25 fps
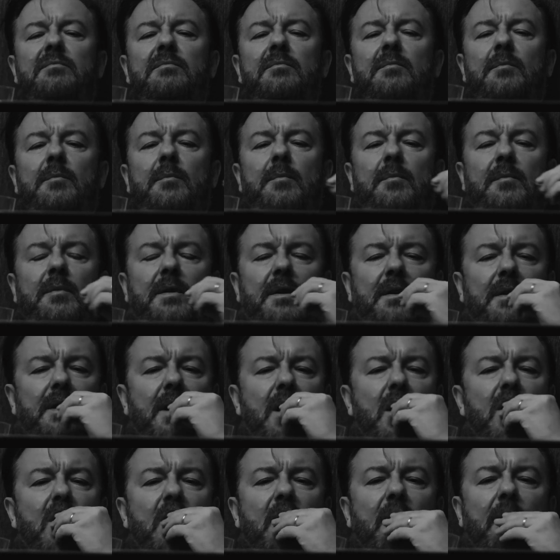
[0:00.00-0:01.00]
I, I, was just
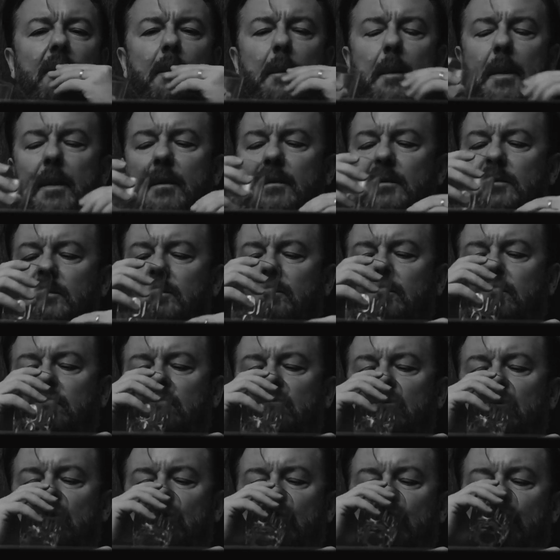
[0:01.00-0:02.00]
waiting like a dog
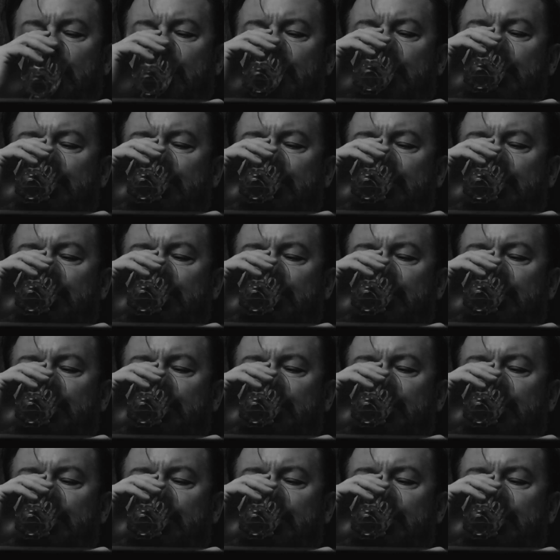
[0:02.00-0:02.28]
at oh, the window.